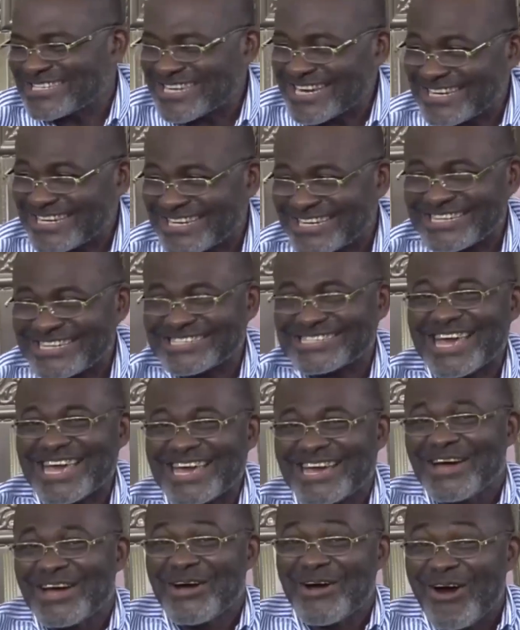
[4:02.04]
you
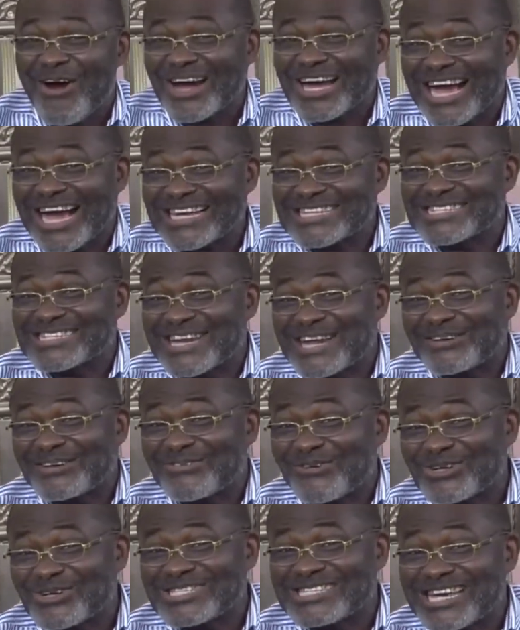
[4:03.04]
say on catch you
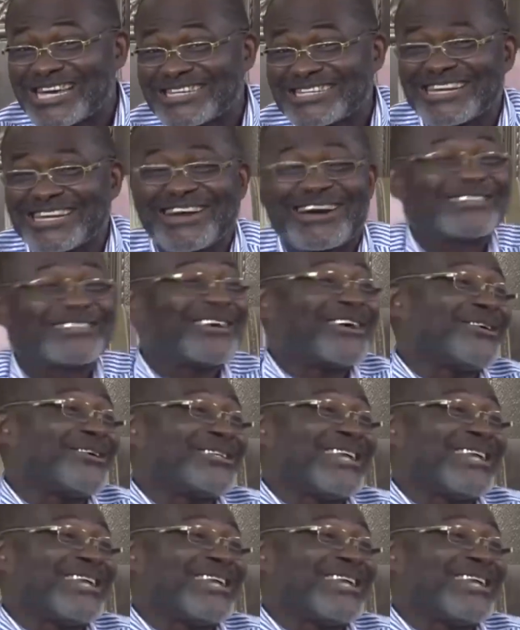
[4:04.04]
no change because oh